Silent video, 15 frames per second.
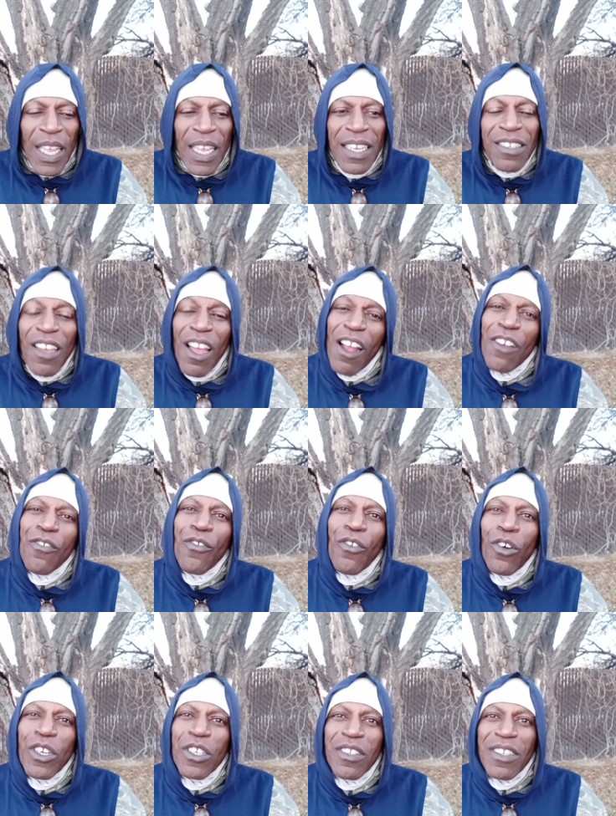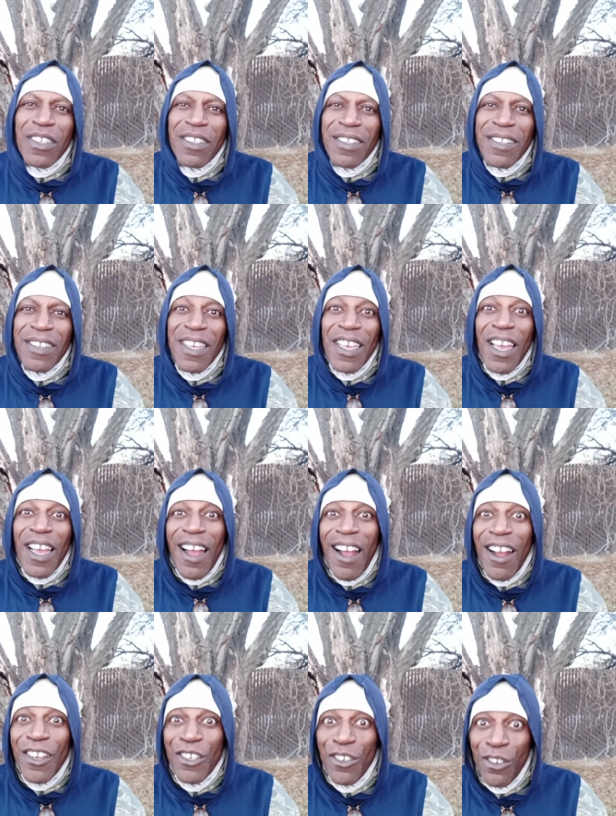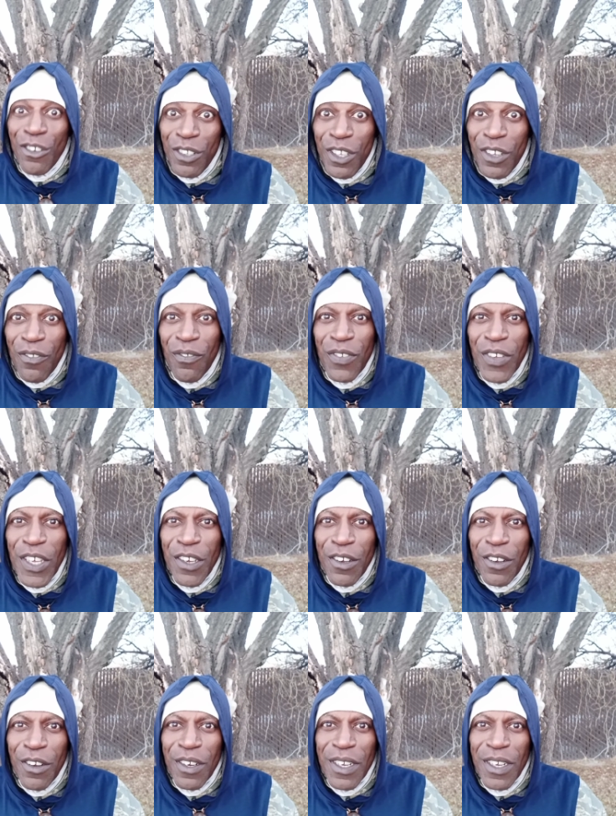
dark forces are using fear